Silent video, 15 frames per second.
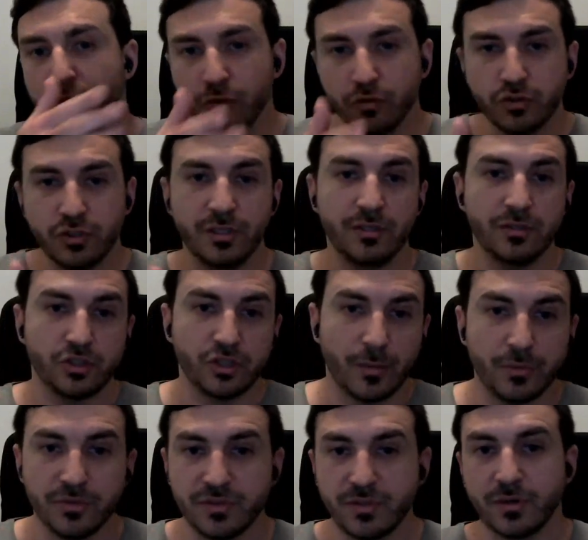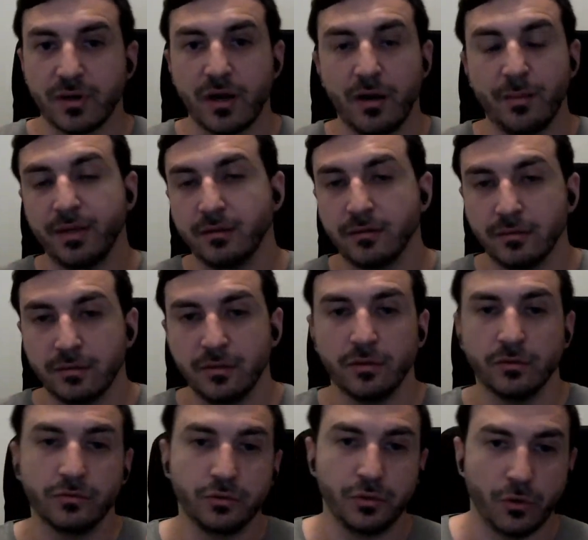Usually shoppers are coming, you
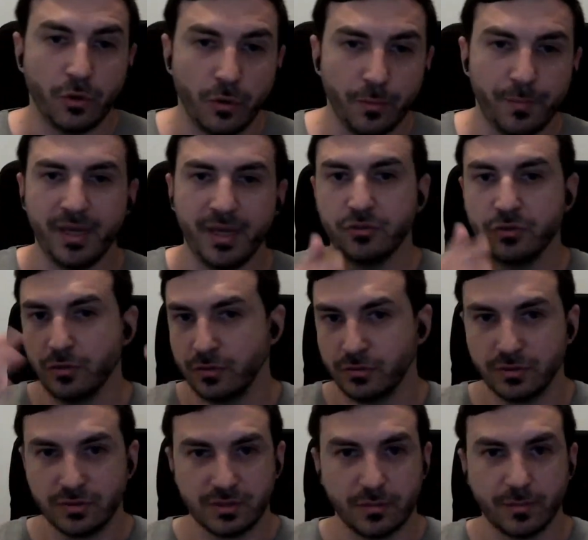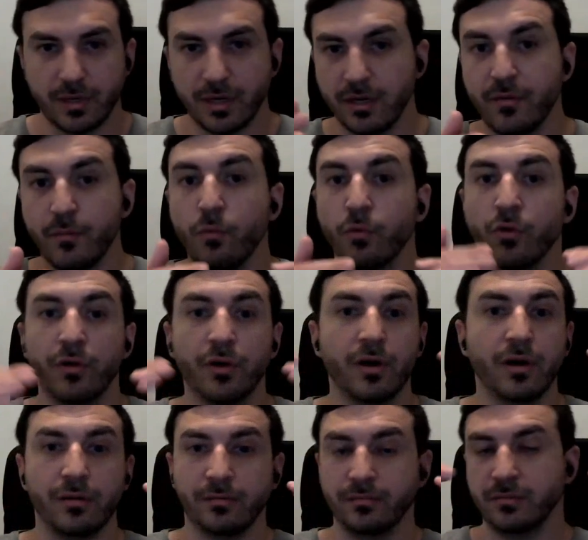know, to your homepage or some kind of a
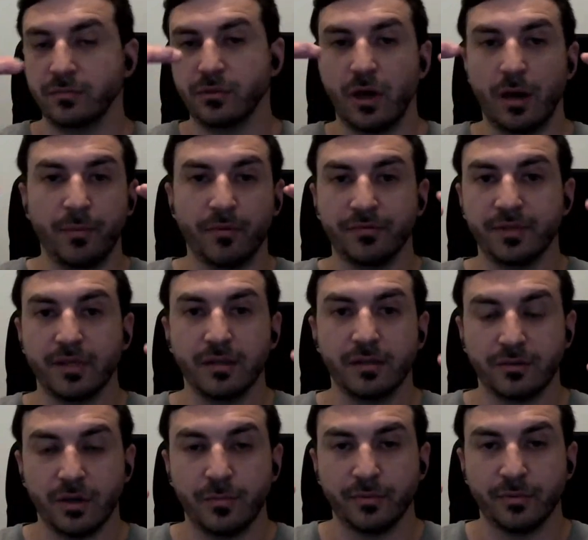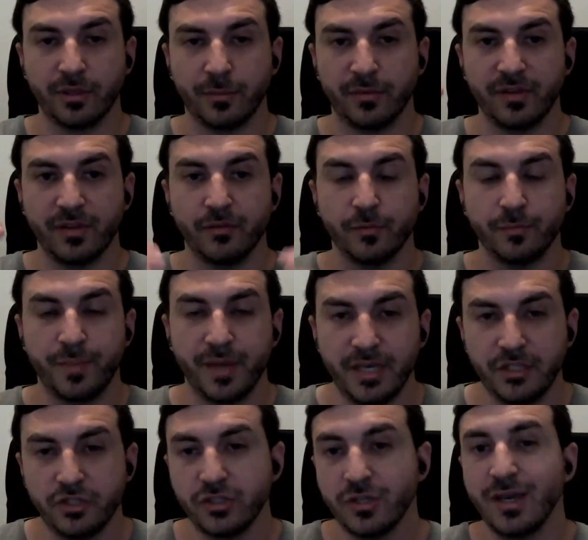more top of the top top of level
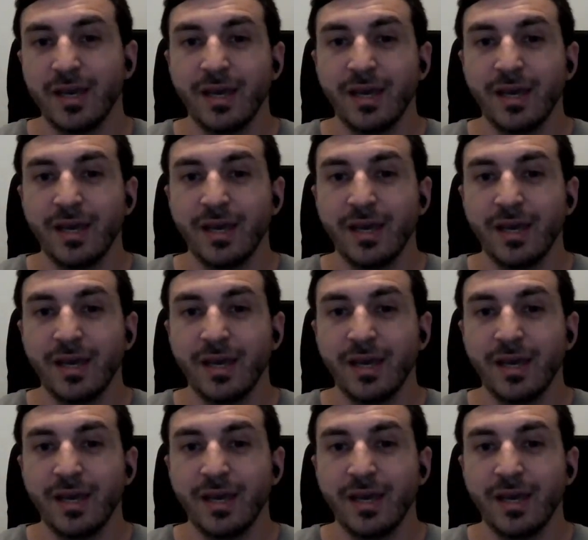page,